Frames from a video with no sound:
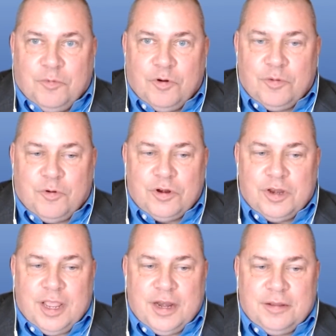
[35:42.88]
more and more
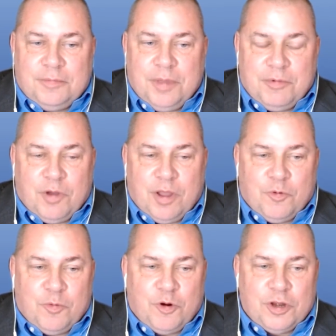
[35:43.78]
data. People
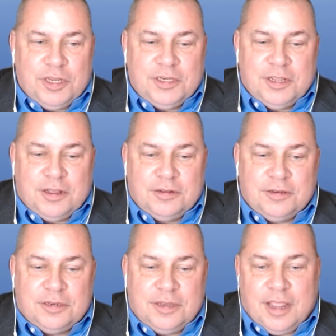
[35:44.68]
want more and more
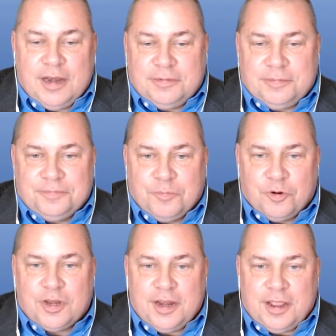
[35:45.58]
detailed data,
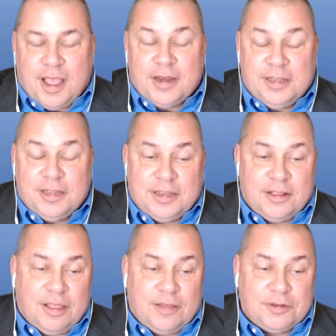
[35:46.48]
more data at a
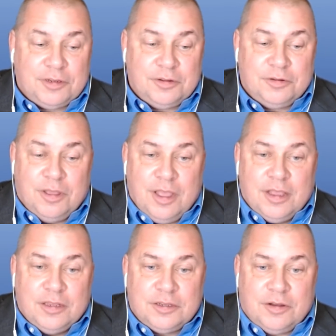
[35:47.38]
detailed level too.
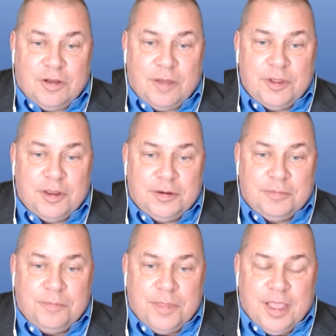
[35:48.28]
So, I
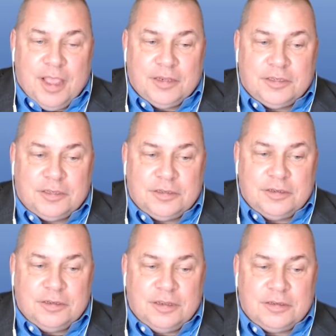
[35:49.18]
mean,
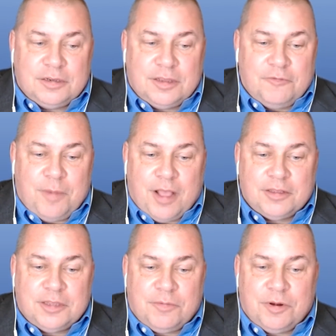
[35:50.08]
it's a tough
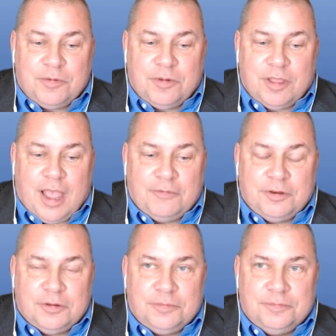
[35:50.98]
balance that we really
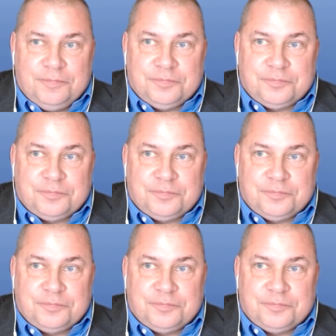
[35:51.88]
have to